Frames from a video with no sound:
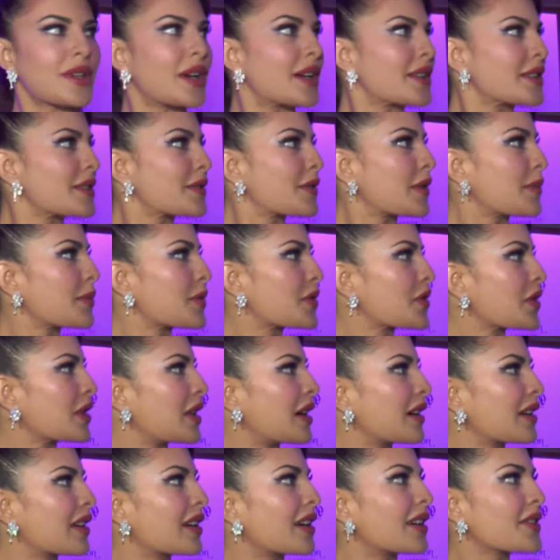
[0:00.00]
us from Sri
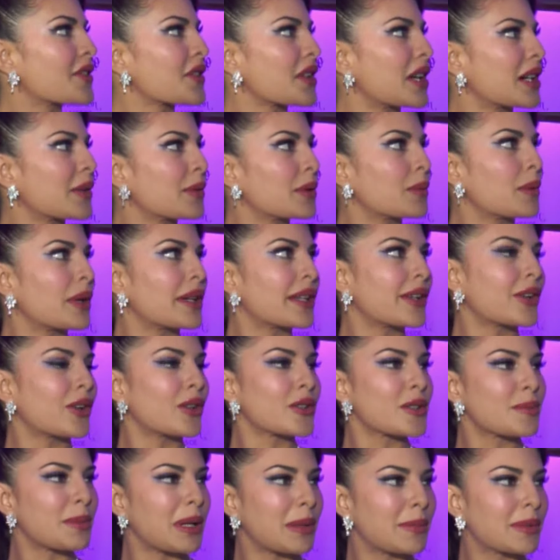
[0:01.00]
Lanka will one day
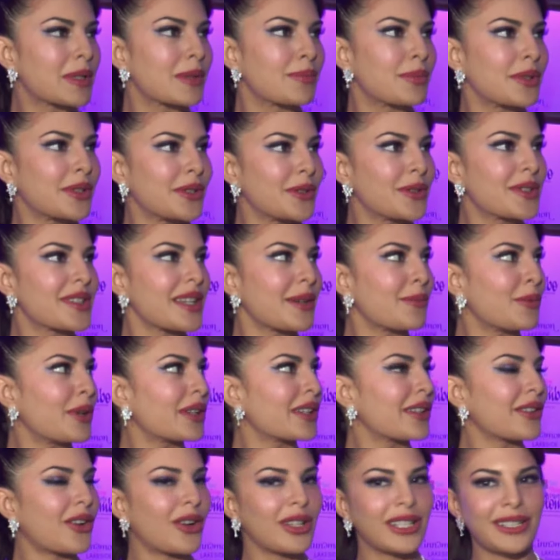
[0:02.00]
also be able to produce
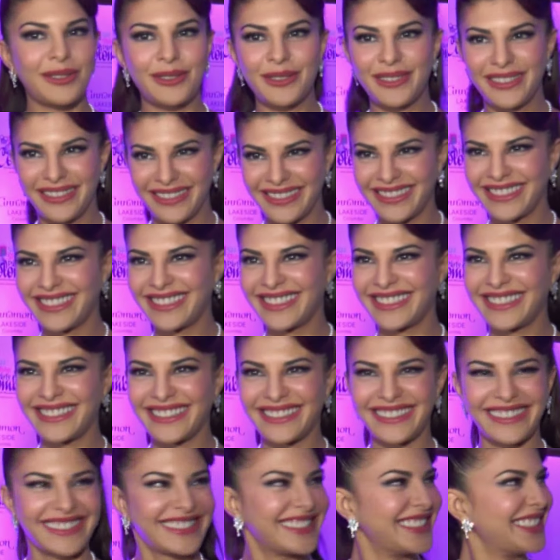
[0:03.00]
someone in Hollywood.
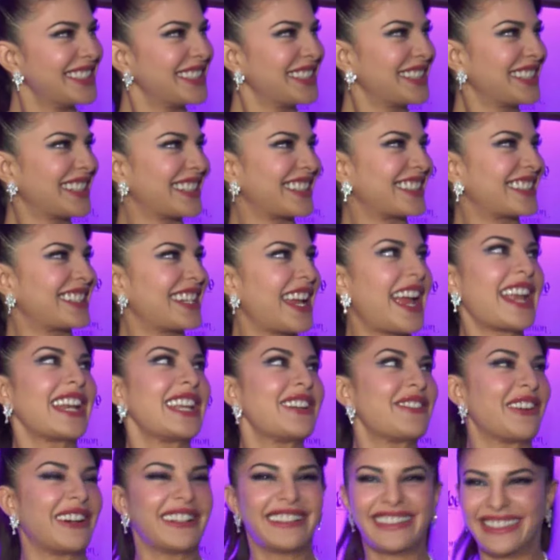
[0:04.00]

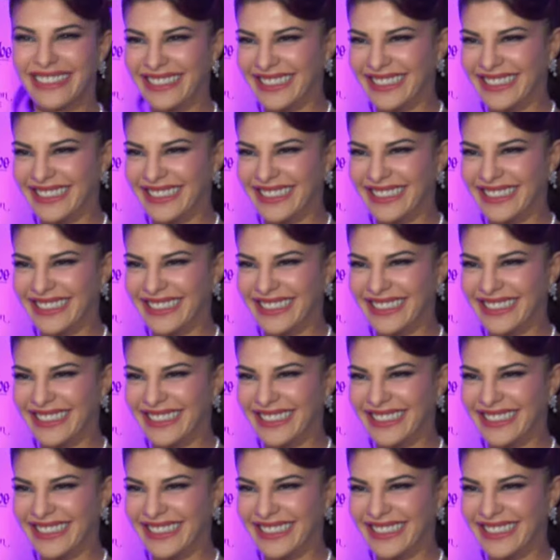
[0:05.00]
Anyone.